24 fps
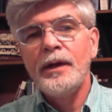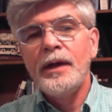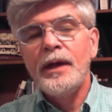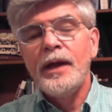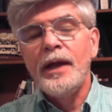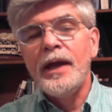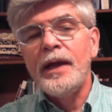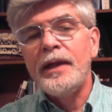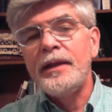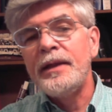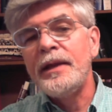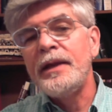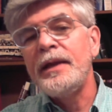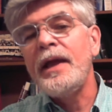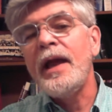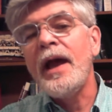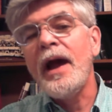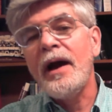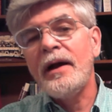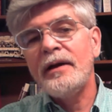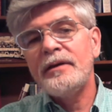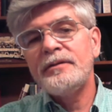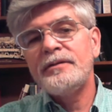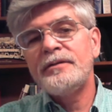and that he
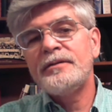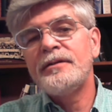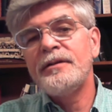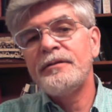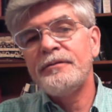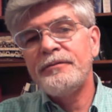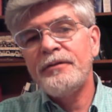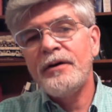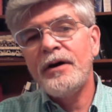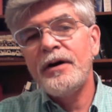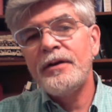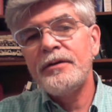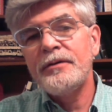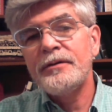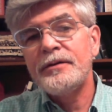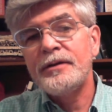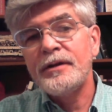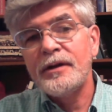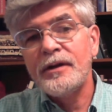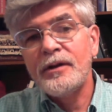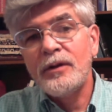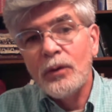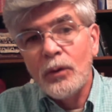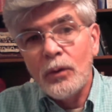asked the Father to
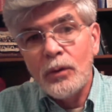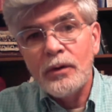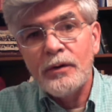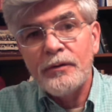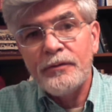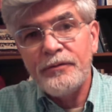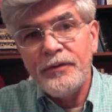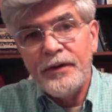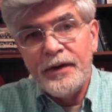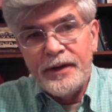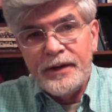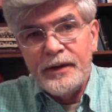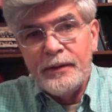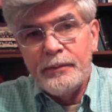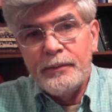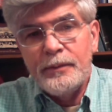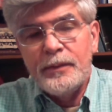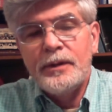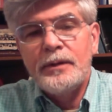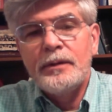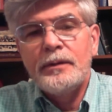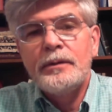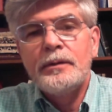glorify him